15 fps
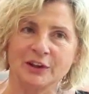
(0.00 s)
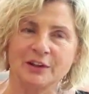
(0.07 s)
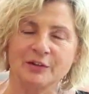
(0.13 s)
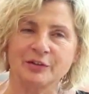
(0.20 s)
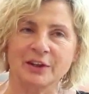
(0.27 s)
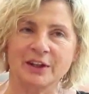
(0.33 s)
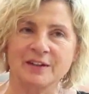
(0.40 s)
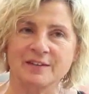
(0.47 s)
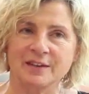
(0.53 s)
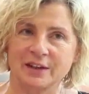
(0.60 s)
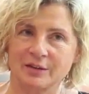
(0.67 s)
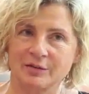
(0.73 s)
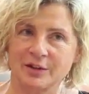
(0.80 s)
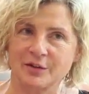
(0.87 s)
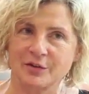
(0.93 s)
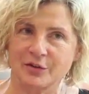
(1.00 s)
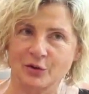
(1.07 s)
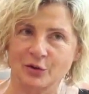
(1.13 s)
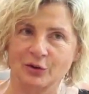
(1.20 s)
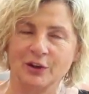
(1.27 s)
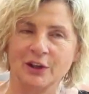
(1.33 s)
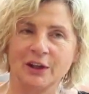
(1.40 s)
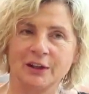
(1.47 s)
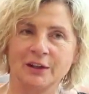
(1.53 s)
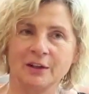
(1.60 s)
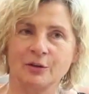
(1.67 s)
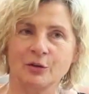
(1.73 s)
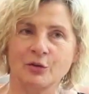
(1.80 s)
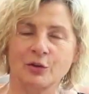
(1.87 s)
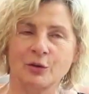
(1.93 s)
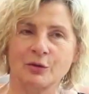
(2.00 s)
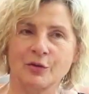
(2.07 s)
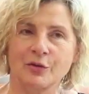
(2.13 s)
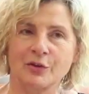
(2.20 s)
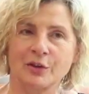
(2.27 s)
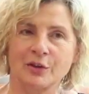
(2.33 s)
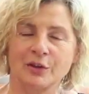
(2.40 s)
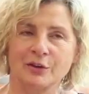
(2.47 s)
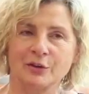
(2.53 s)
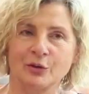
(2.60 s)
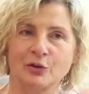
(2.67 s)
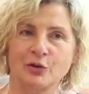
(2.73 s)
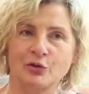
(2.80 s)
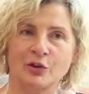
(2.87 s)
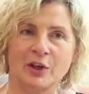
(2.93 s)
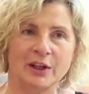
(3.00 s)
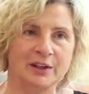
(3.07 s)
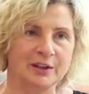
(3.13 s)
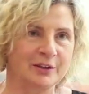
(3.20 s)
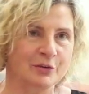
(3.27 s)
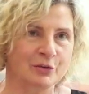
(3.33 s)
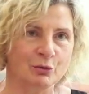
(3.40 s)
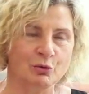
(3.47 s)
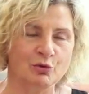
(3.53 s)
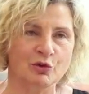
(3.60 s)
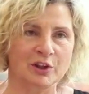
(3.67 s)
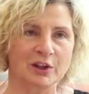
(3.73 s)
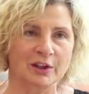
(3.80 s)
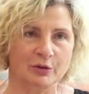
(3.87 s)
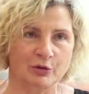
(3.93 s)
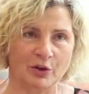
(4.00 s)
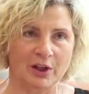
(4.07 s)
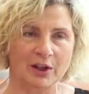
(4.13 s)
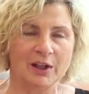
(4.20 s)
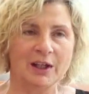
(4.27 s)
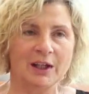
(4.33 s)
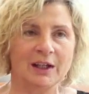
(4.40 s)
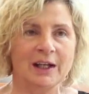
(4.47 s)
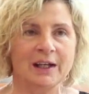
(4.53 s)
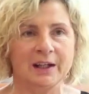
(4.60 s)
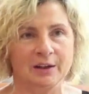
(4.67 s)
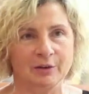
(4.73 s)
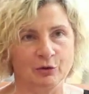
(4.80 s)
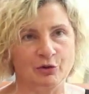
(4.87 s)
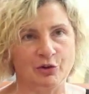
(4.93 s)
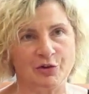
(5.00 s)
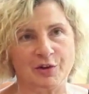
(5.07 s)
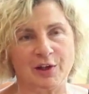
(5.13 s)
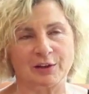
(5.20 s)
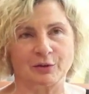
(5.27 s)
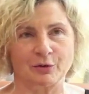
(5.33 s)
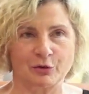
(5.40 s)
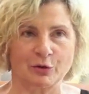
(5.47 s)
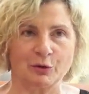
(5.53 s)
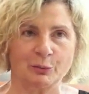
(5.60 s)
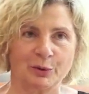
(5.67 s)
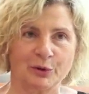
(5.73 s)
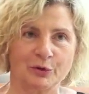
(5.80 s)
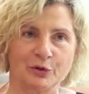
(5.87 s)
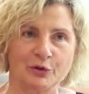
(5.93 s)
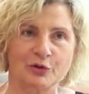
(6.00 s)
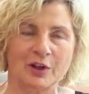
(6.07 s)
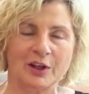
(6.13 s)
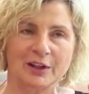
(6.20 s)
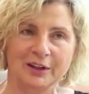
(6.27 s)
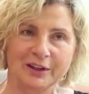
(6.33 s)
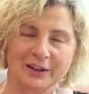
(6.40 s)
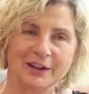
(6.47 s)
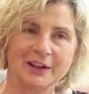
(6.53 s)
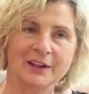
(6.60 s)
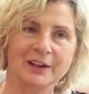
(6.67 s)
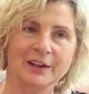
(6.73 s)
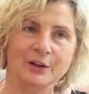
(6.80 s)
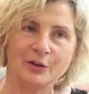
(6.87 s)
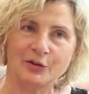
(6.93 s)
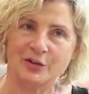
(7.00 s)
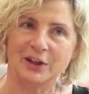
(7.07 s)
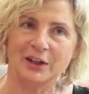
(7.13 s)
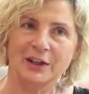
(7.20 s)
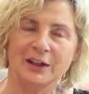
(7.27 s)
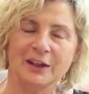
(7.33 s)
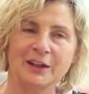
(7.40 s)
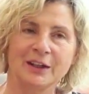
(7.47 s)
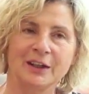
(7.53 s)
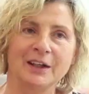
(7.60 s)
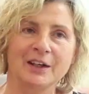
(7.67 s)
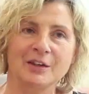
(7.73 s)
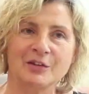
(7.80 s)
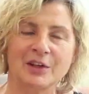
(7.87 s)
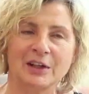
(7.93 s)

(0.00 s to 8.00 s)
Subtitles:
But it would be interesting to know something about the differences you have seen, that